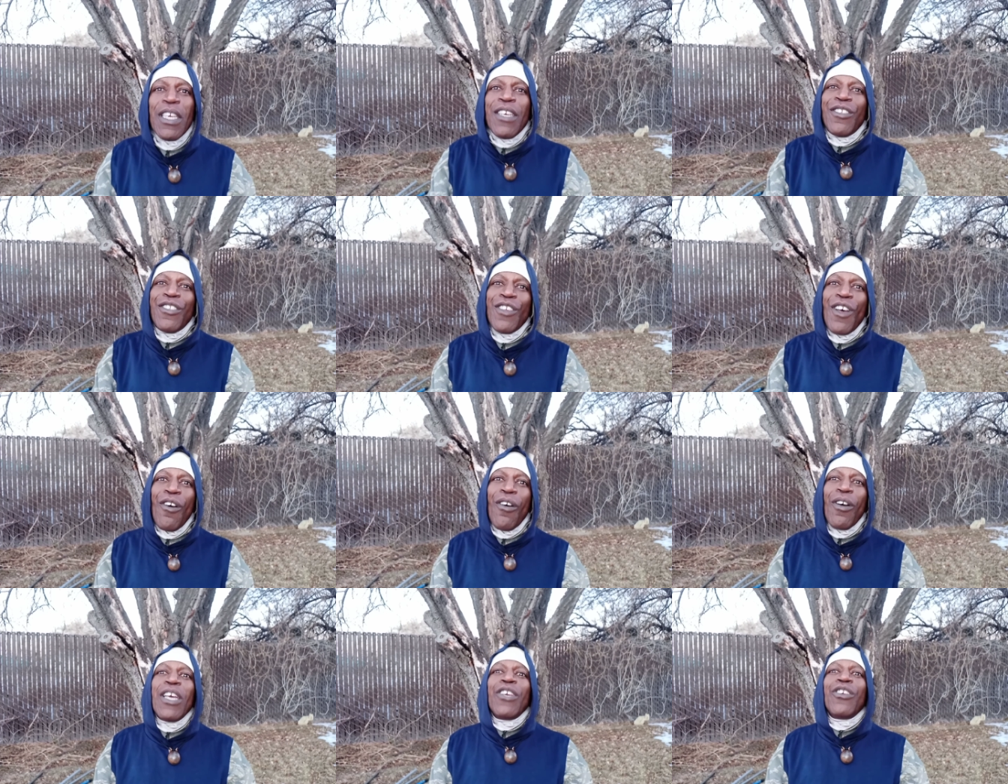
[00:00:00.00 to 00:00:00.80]

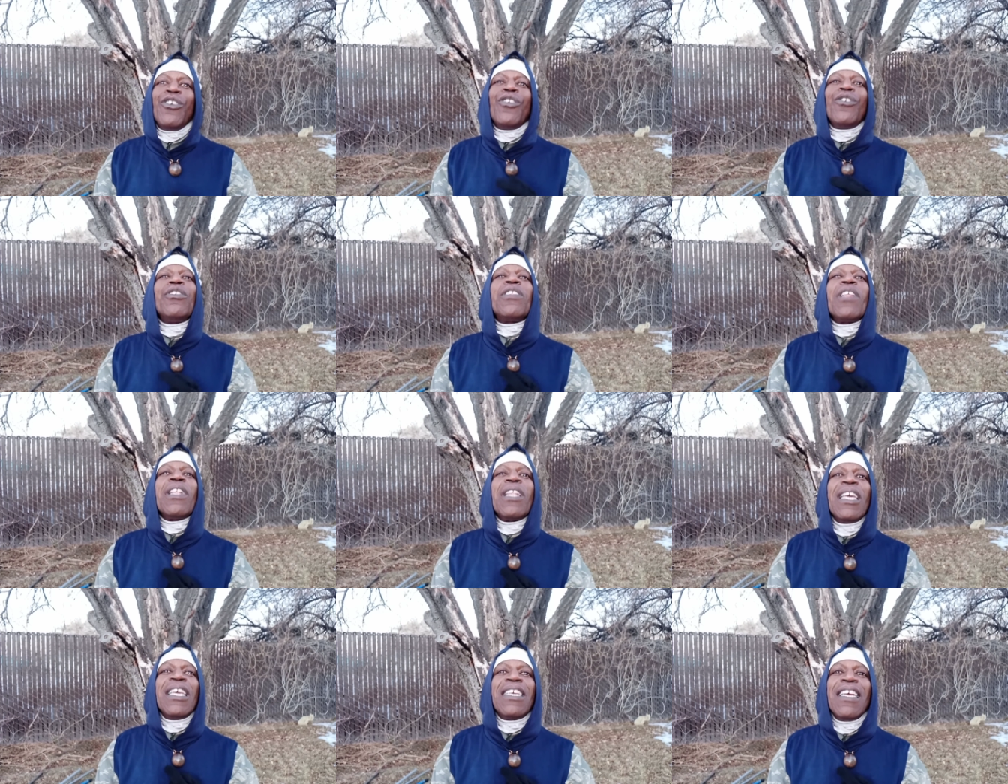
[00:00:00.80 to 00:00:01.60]
So, use the
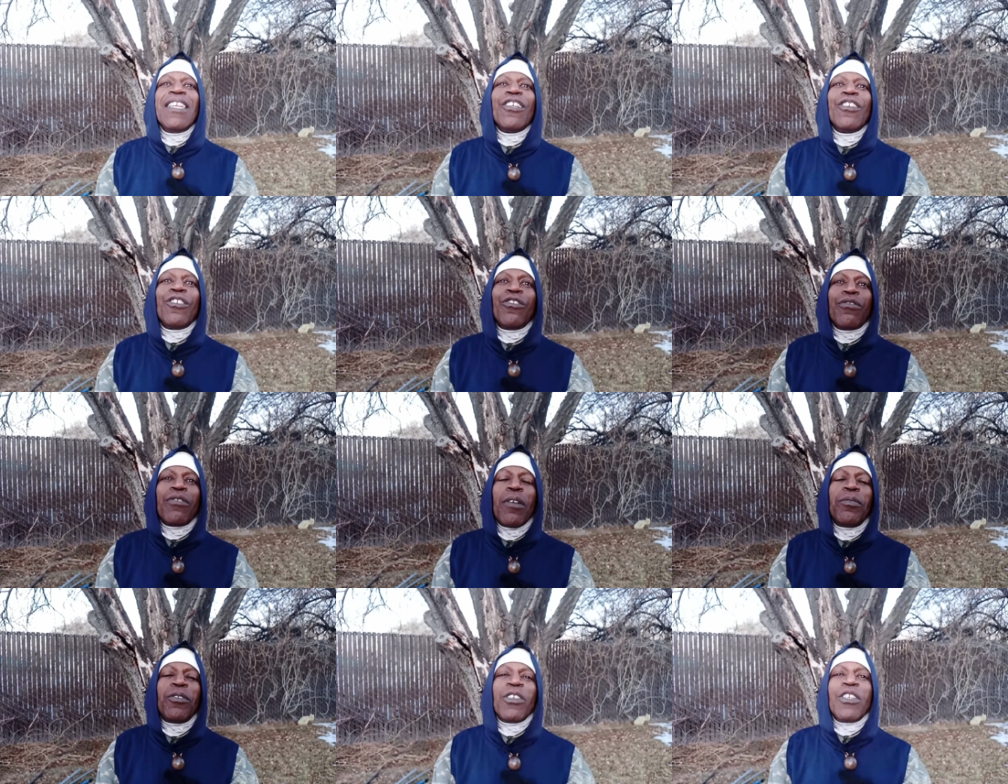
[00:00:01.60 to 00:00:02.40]
link in the
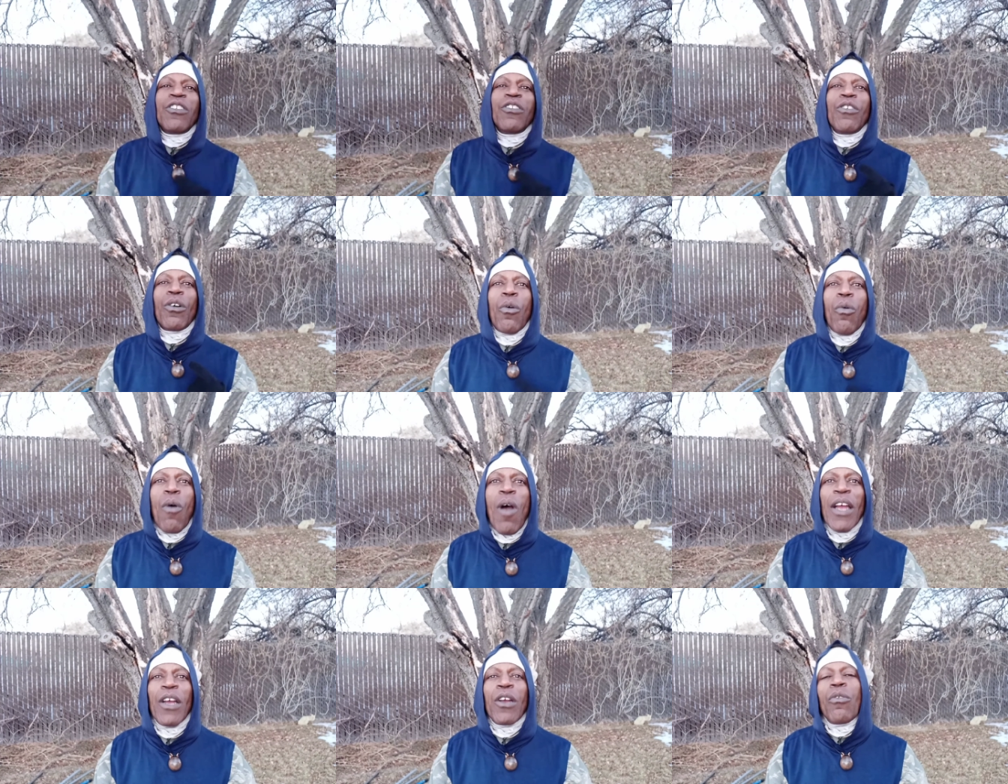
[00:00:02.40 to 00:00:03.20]
description to
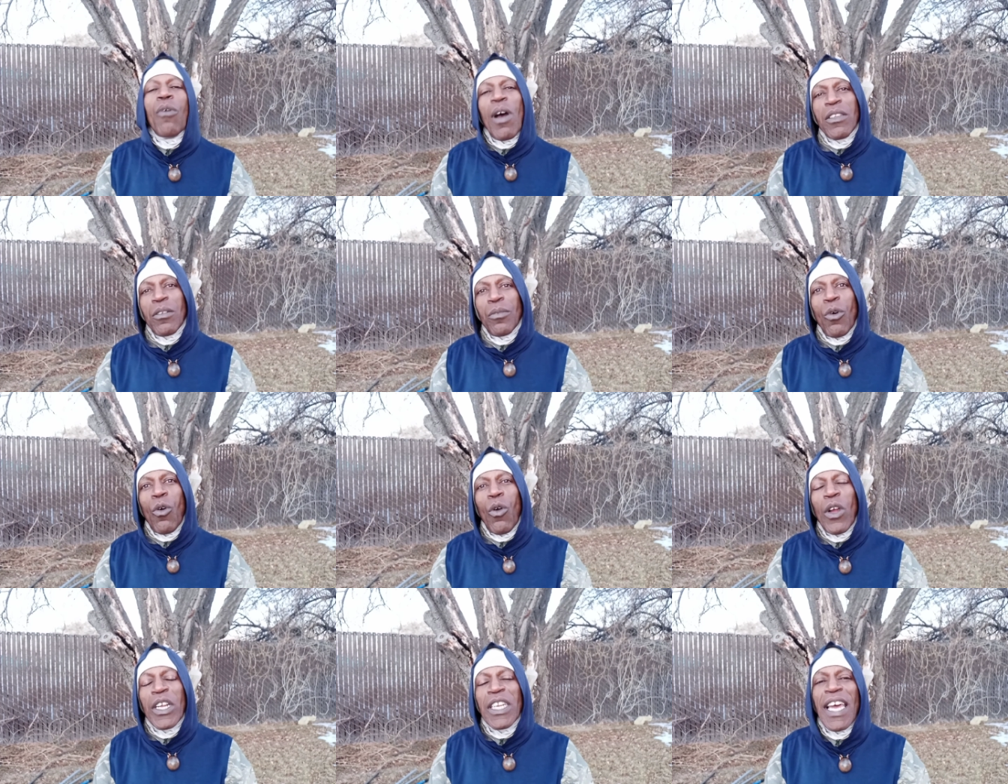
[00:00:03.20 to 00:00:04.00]
acquire Quantum
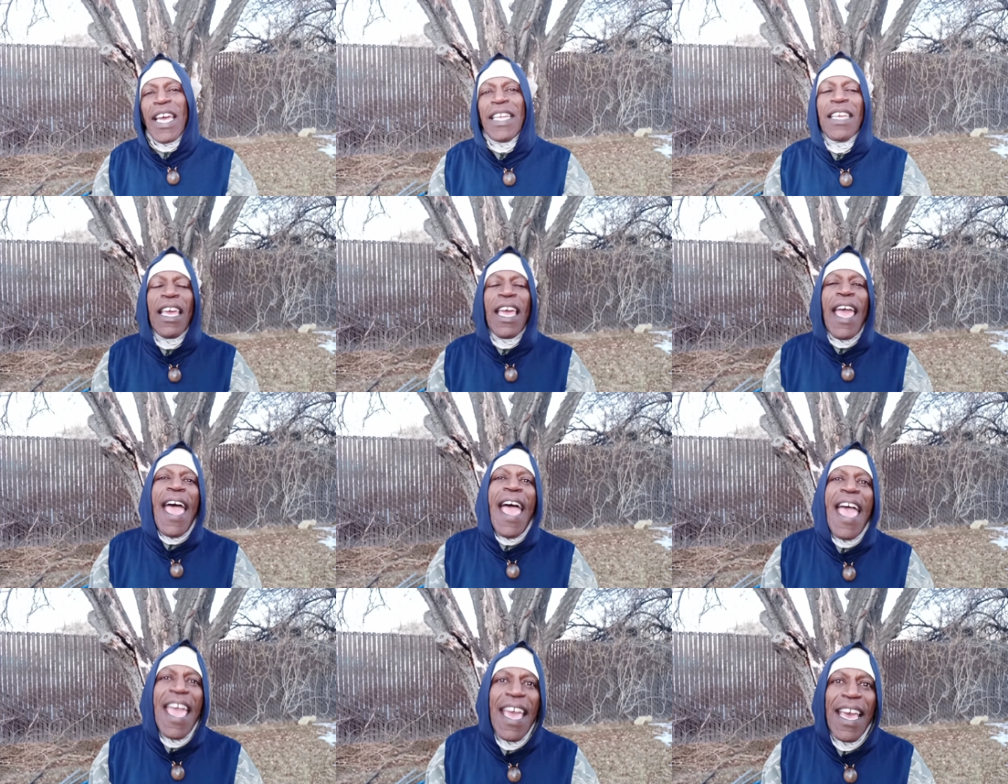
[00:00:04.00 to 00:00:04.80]
Orgonite.
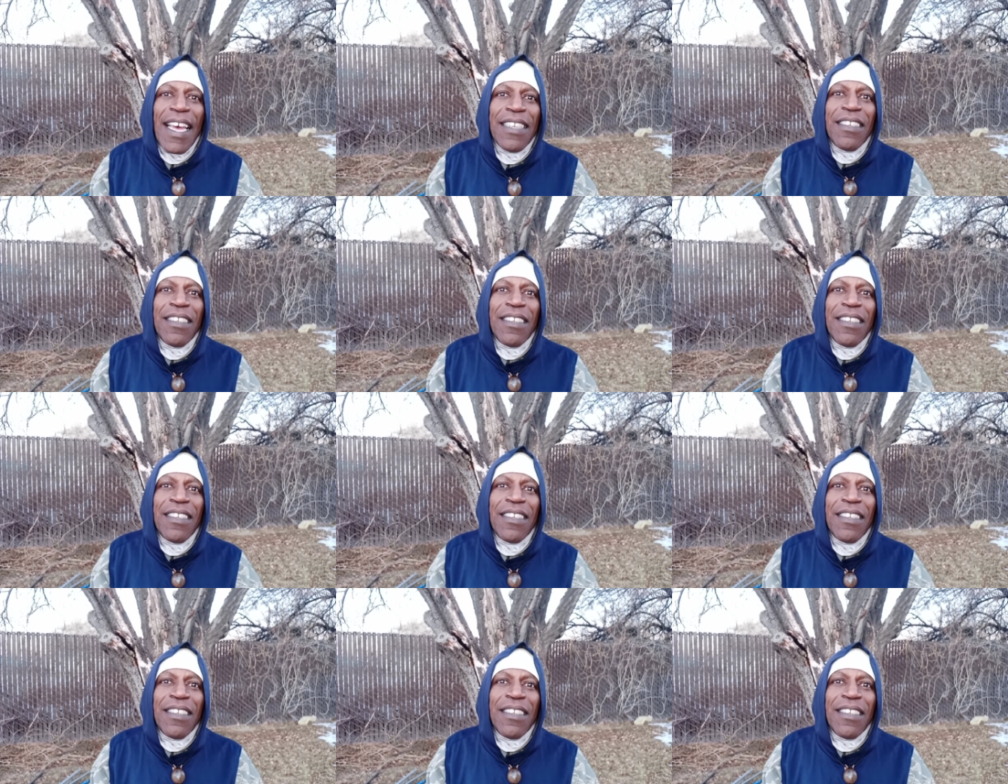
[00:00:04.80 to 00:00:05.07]
And